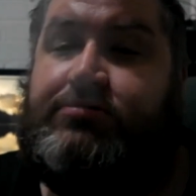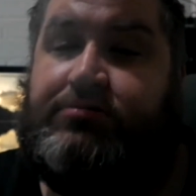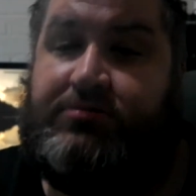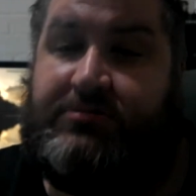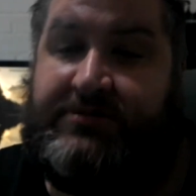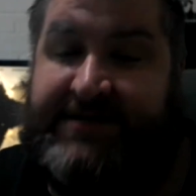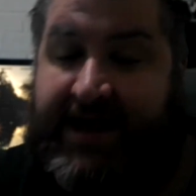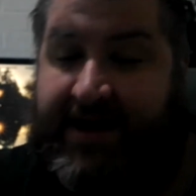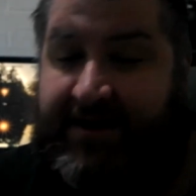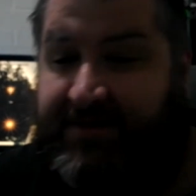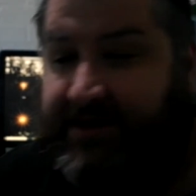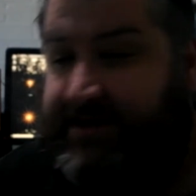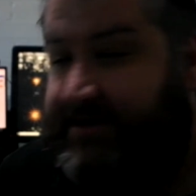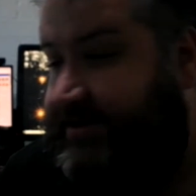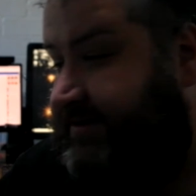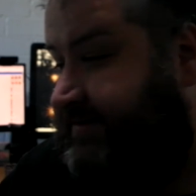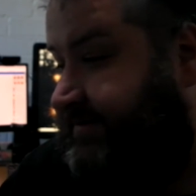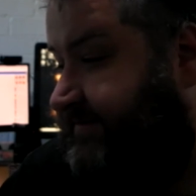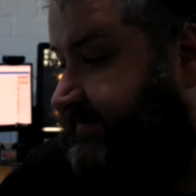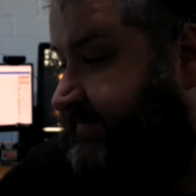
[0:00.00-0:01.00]
Now, I think
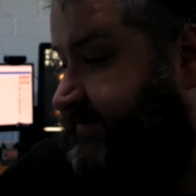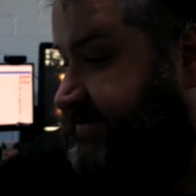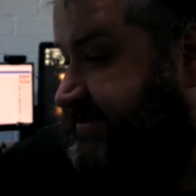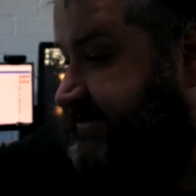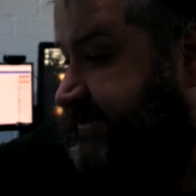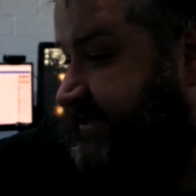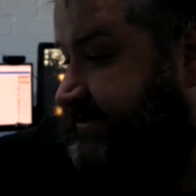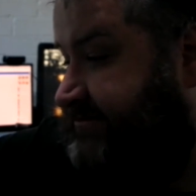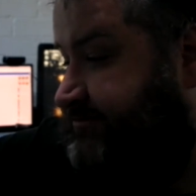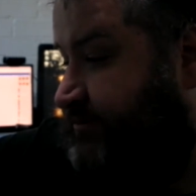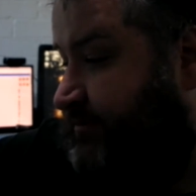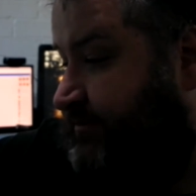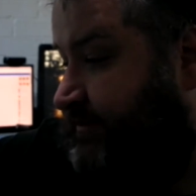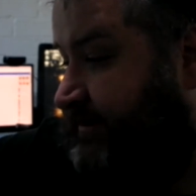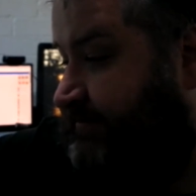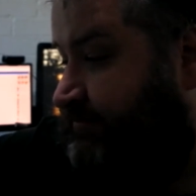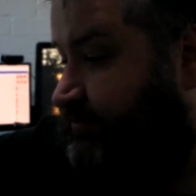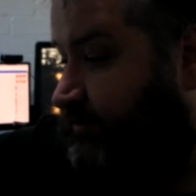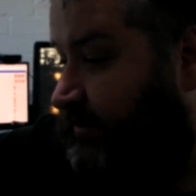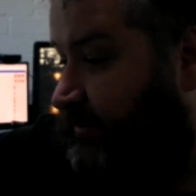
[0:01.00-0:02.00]
the first thing is probably
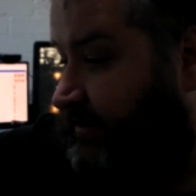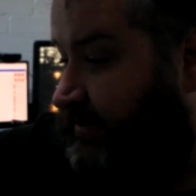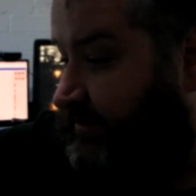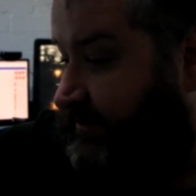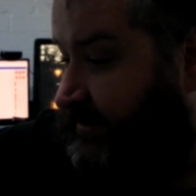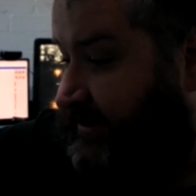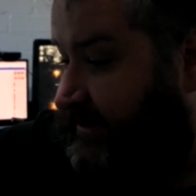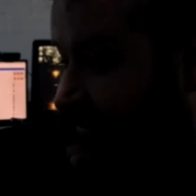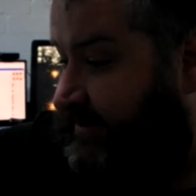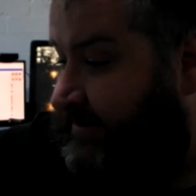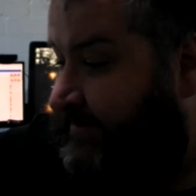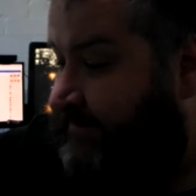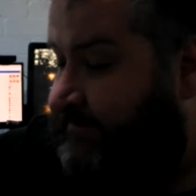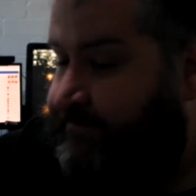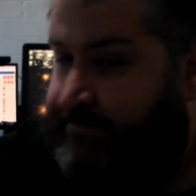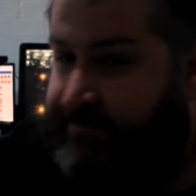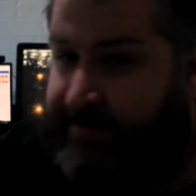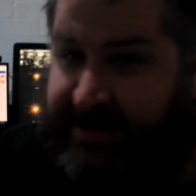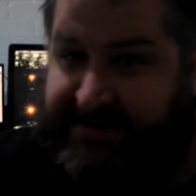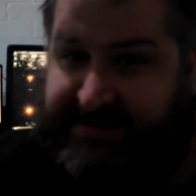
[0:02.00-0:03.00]
priority
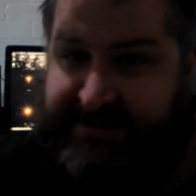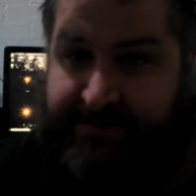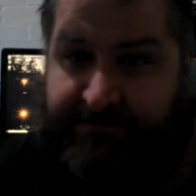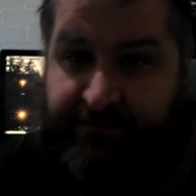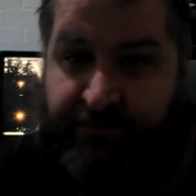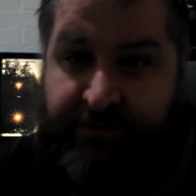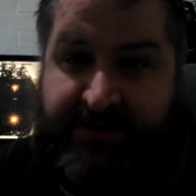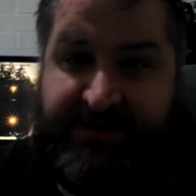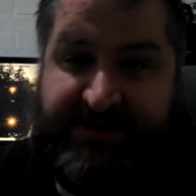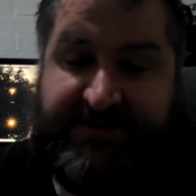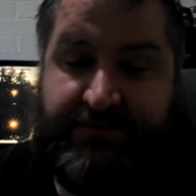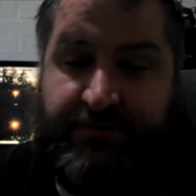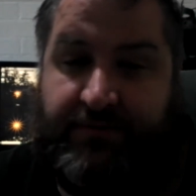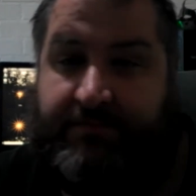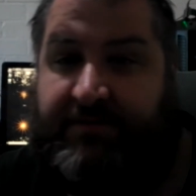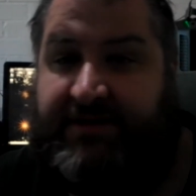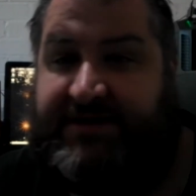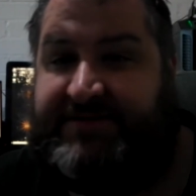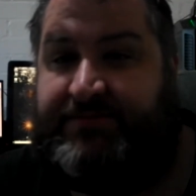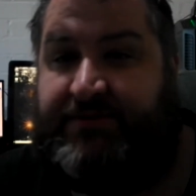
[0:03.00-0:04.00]
at some point is to
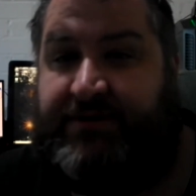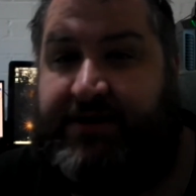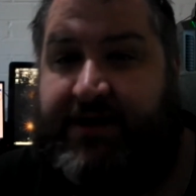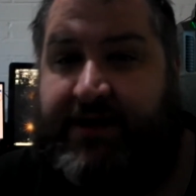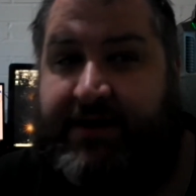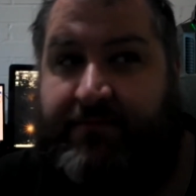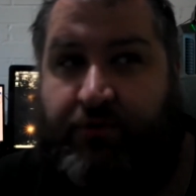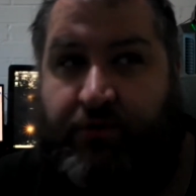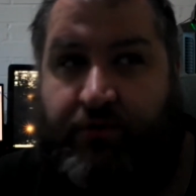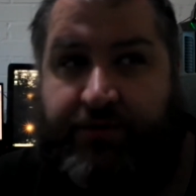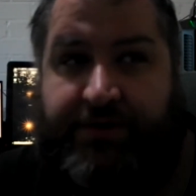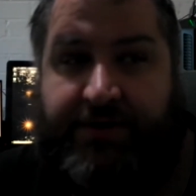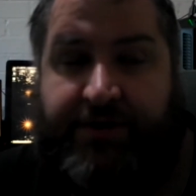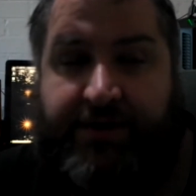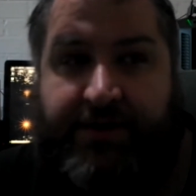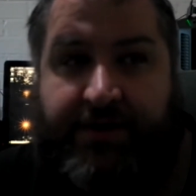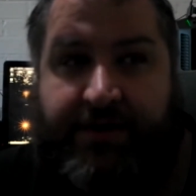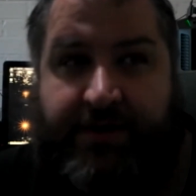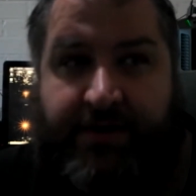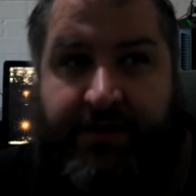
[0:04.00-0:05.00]
replace my keyboard.
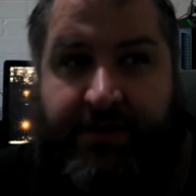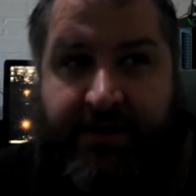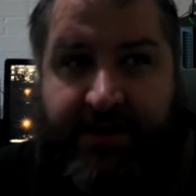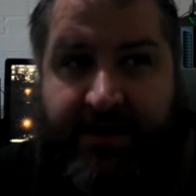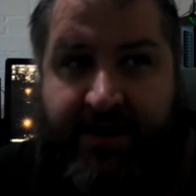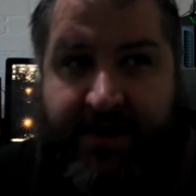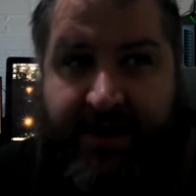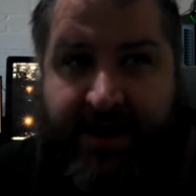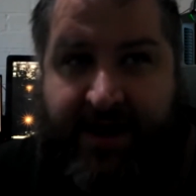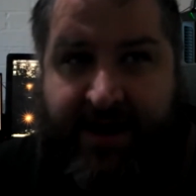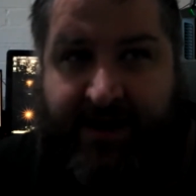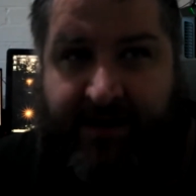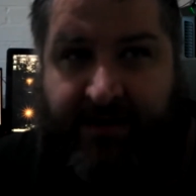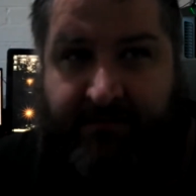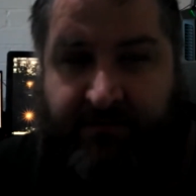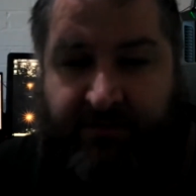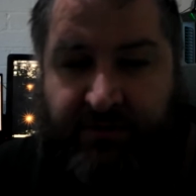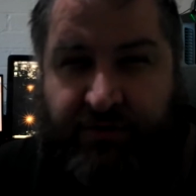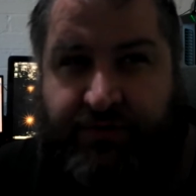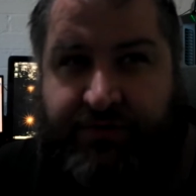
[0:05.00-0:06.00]
And
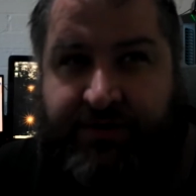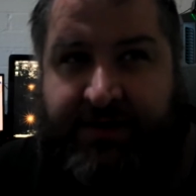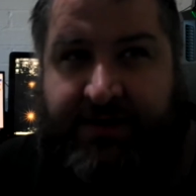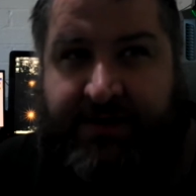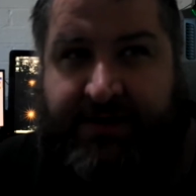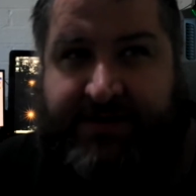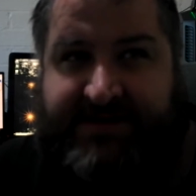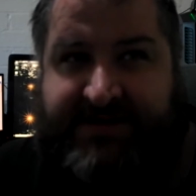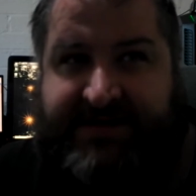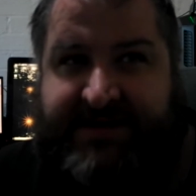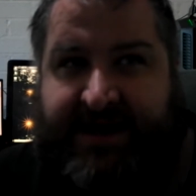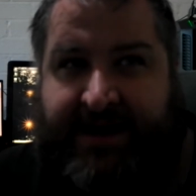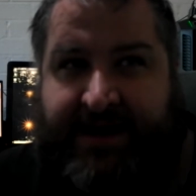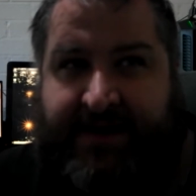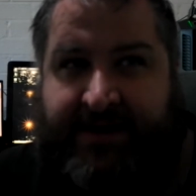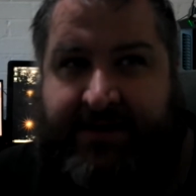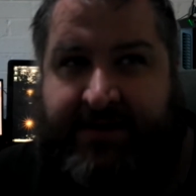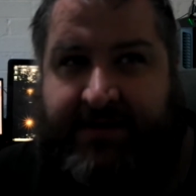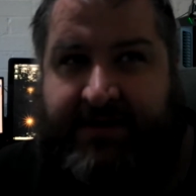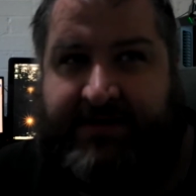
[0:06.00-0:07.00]
I'm looking into
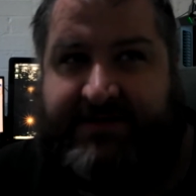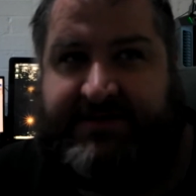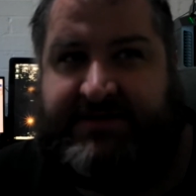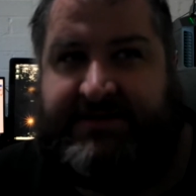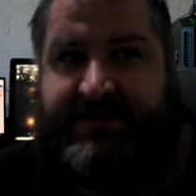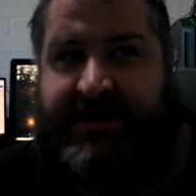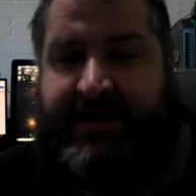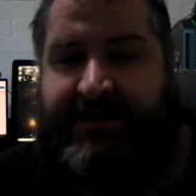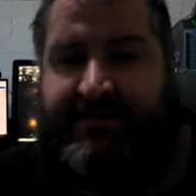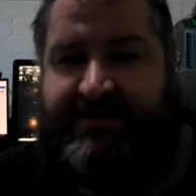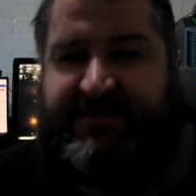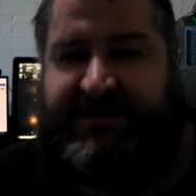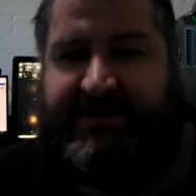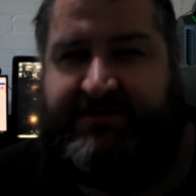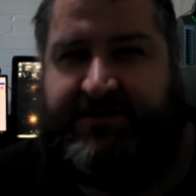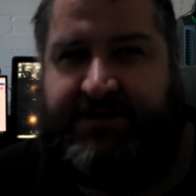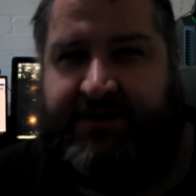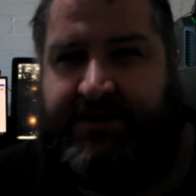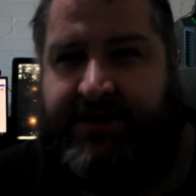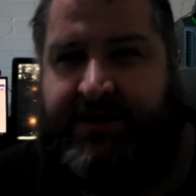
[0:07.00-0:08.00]
getting a same
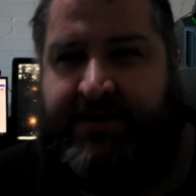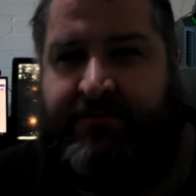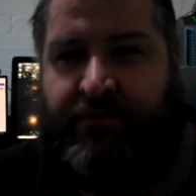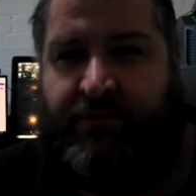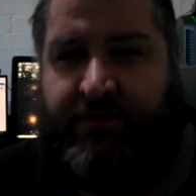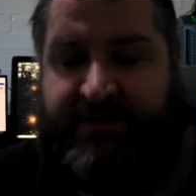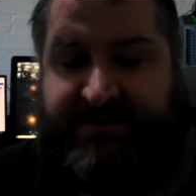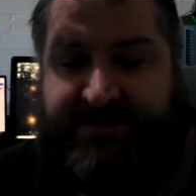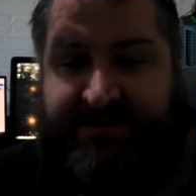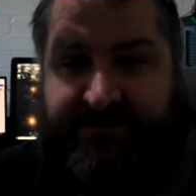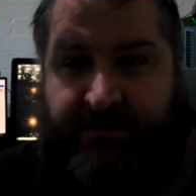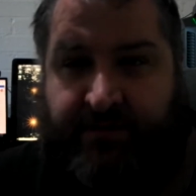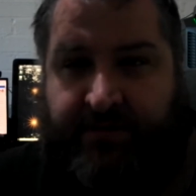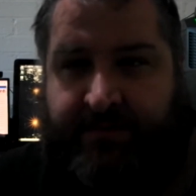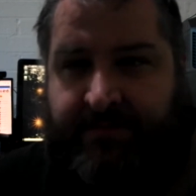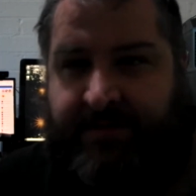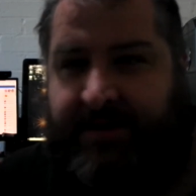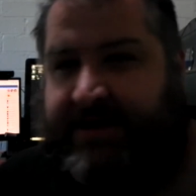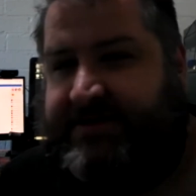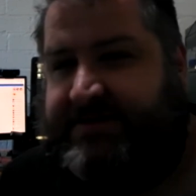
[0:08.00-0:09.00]
sort of keyboard as I've got a
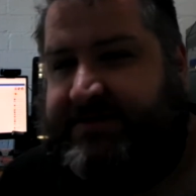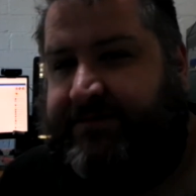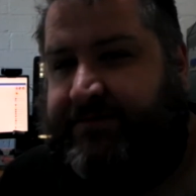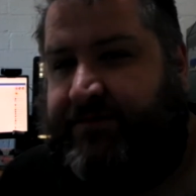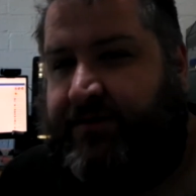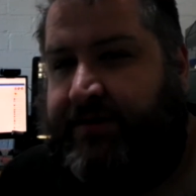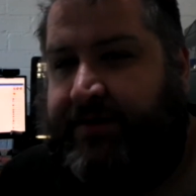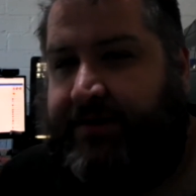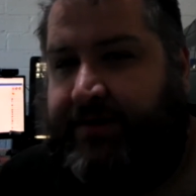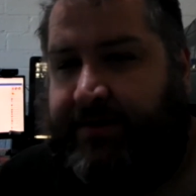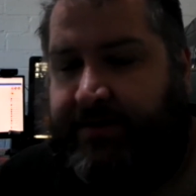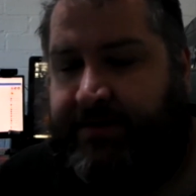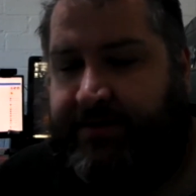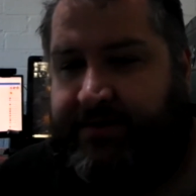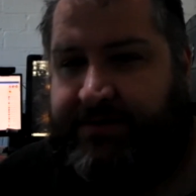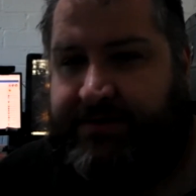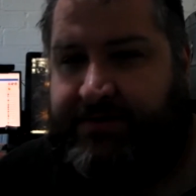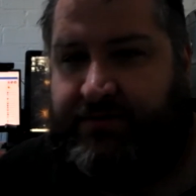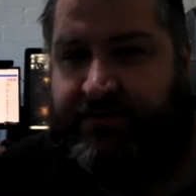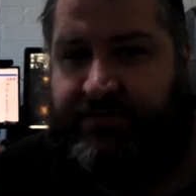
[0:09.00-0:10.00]
mouse. I've got a
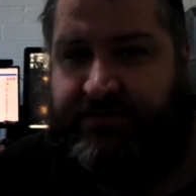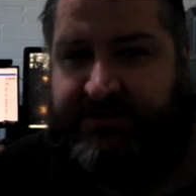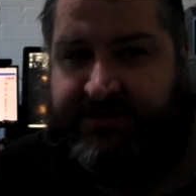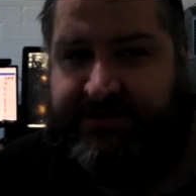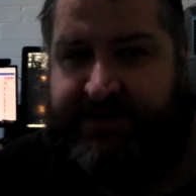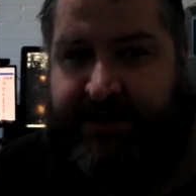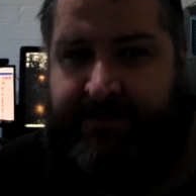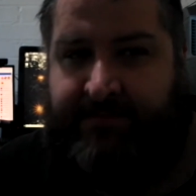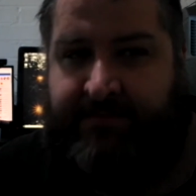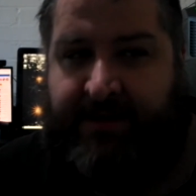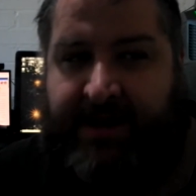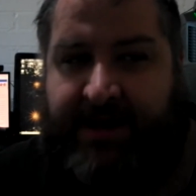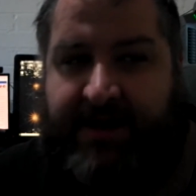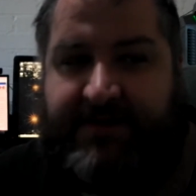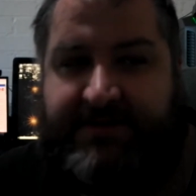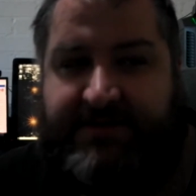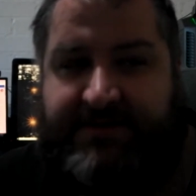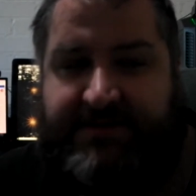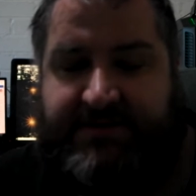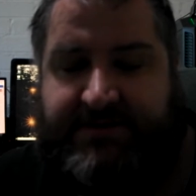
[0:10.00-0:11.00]
Corsair
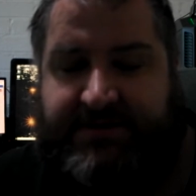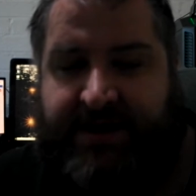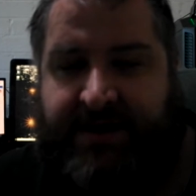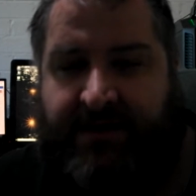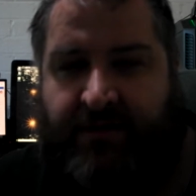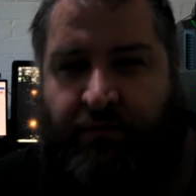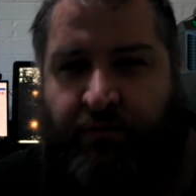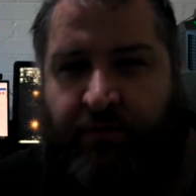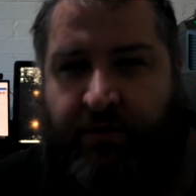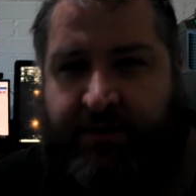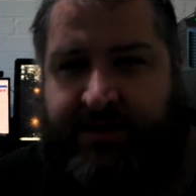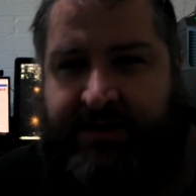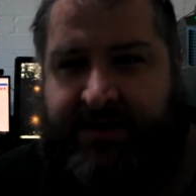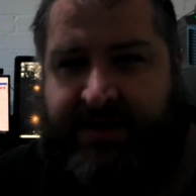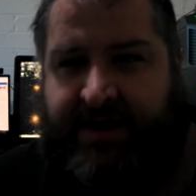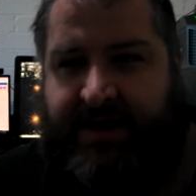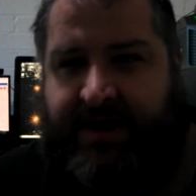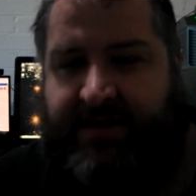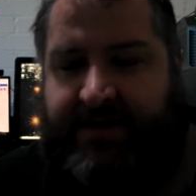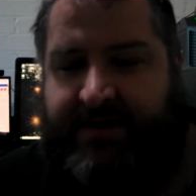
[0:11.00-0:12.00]
mouse, and I want to
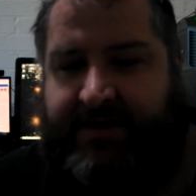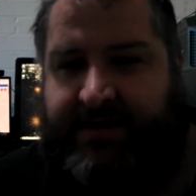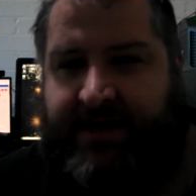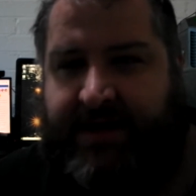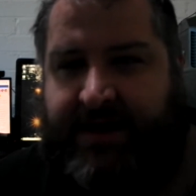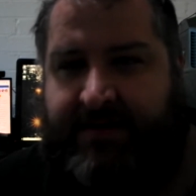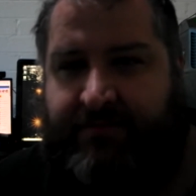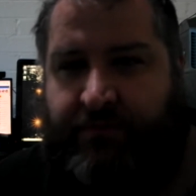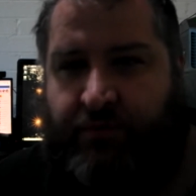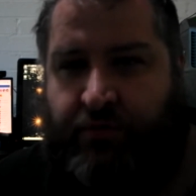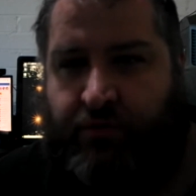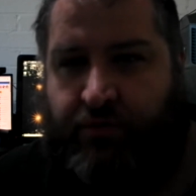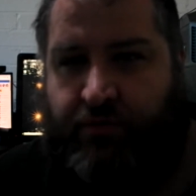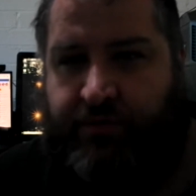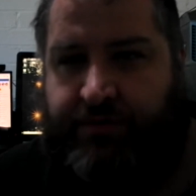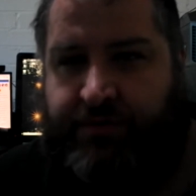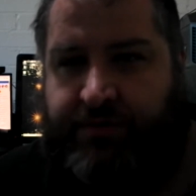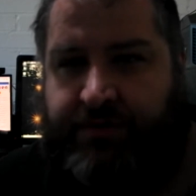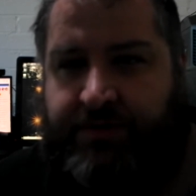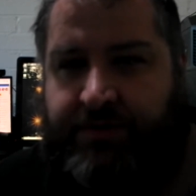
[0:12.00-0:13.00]
get a keyboard